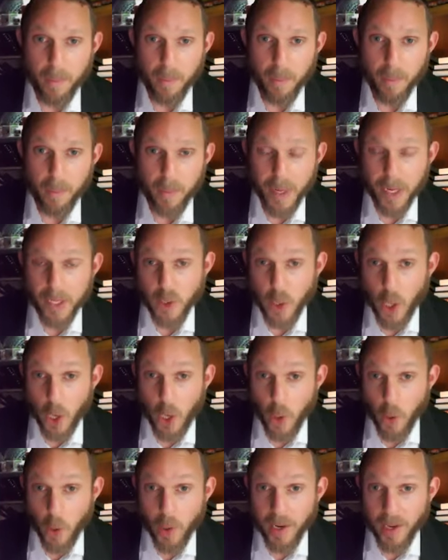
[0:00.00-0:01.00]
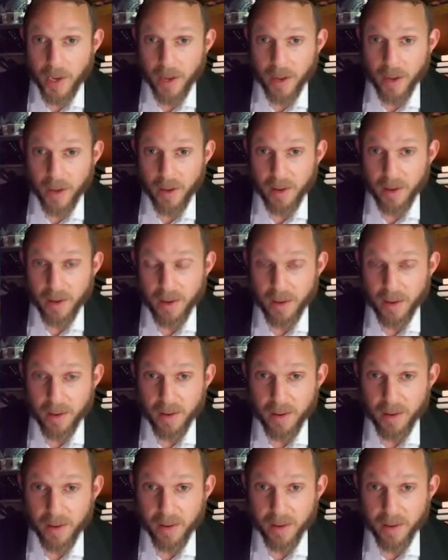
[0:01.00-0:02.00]
Because not only
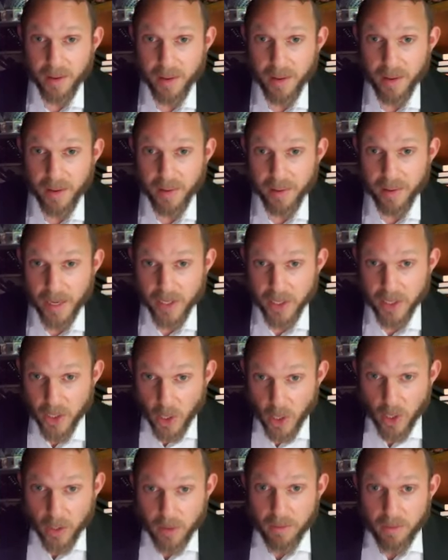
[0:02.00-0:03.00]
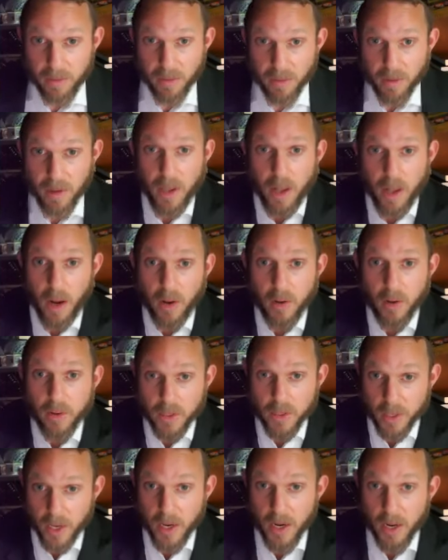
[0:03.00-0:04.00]
does it not
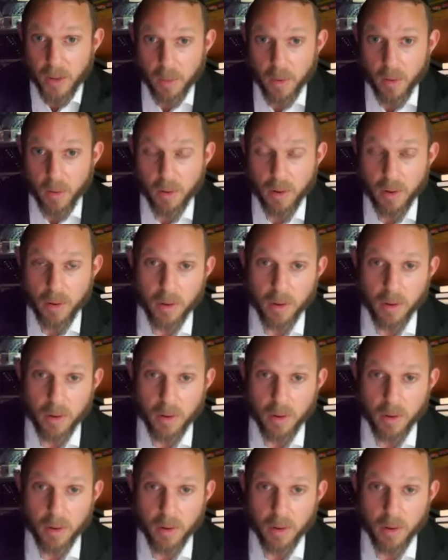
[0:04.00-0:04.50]
close anymore,